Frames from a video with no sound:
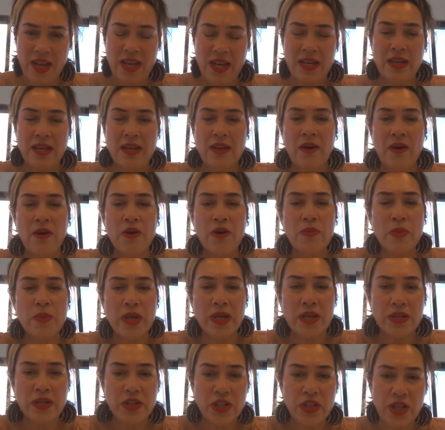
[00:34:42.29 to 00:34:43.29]
any hope
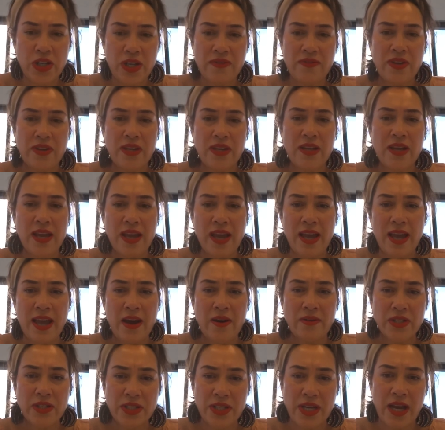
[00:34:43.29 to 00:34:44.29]
in achieving
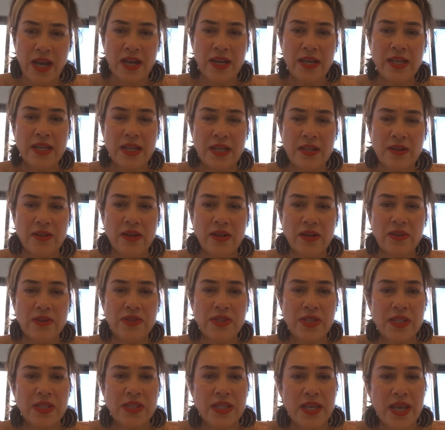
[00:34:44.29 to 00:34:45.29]
our target in
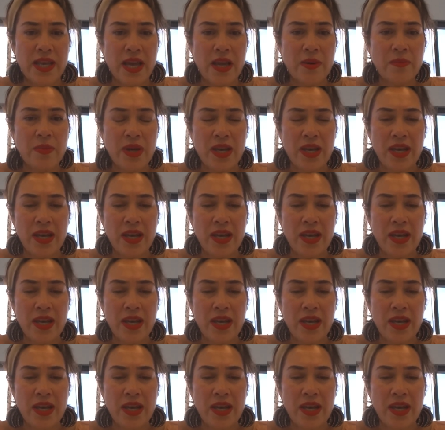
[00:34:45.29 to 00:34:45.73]
Closing the Gap,